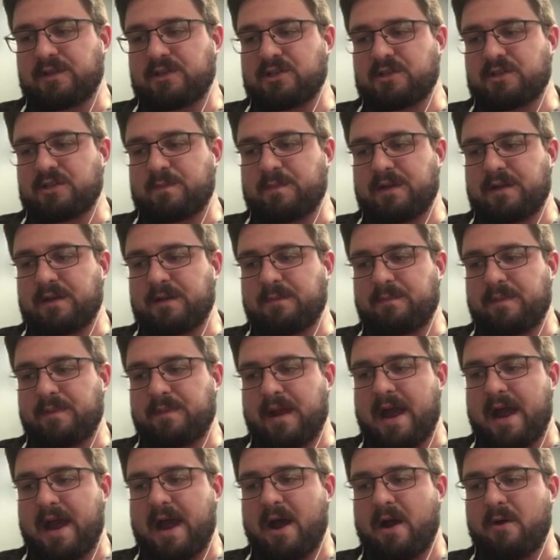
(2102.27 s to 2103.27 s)
been
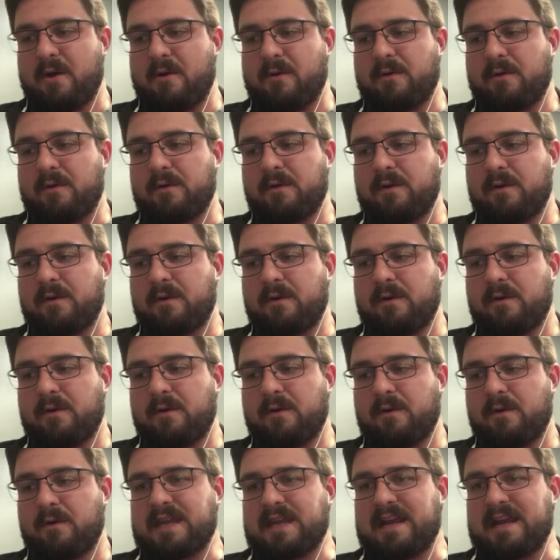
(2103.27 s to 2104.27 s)
about
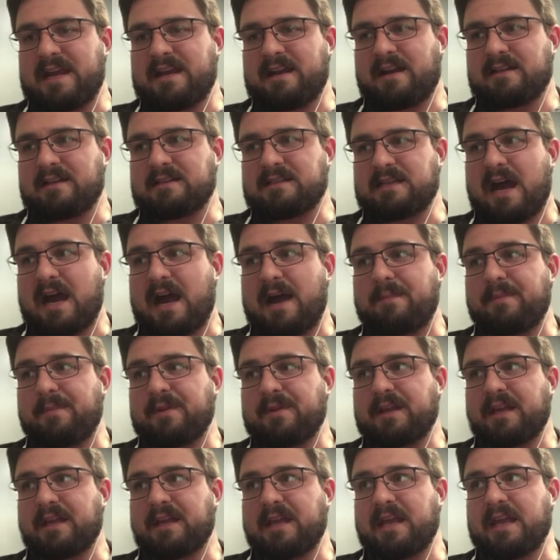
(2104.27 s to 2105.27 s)
staying on top of
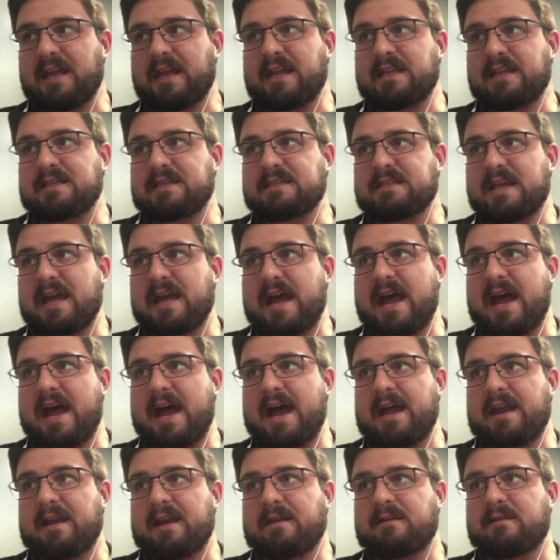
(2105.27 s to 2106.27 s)
the kids
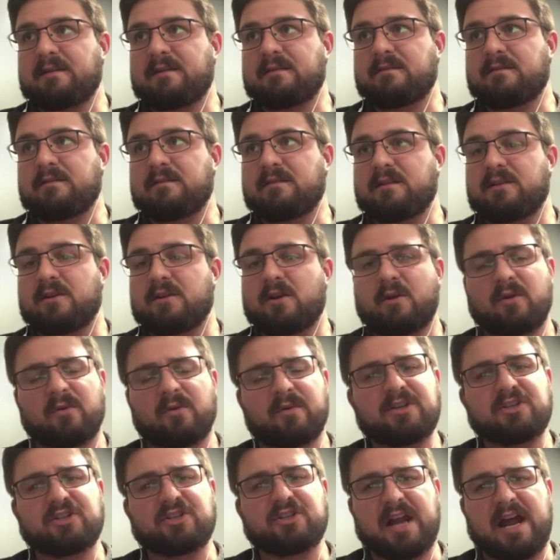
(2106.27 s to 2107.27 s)
that, you know, are
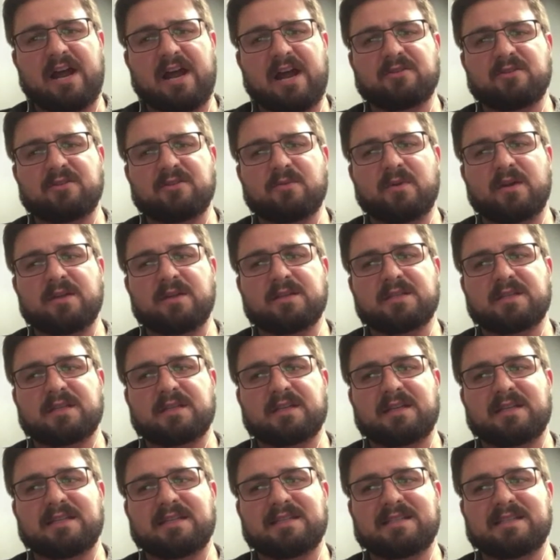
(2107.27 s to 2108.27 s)
reaching out to us
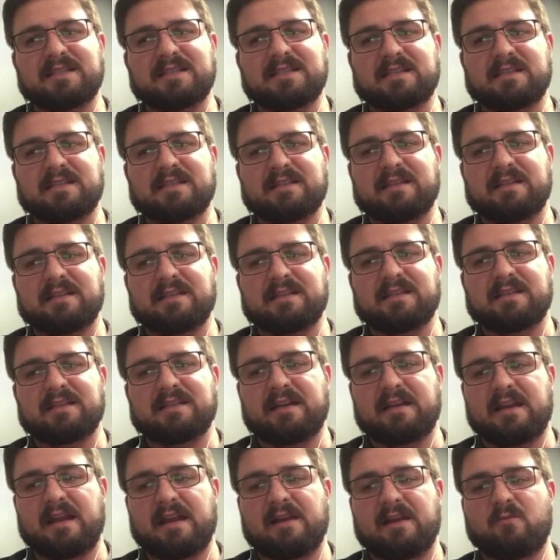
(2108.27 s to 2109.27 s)
consistently
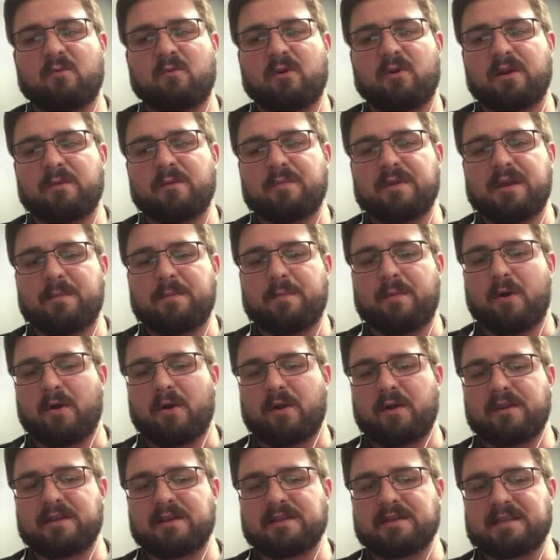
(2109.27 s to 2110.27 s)
and want to be a
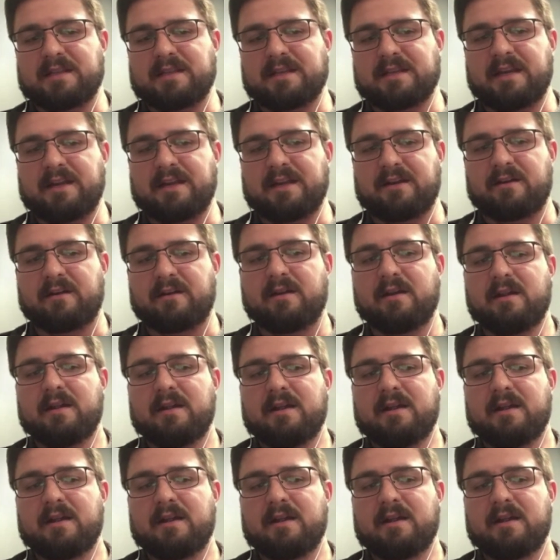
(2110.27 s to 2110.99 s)
part of this thing here.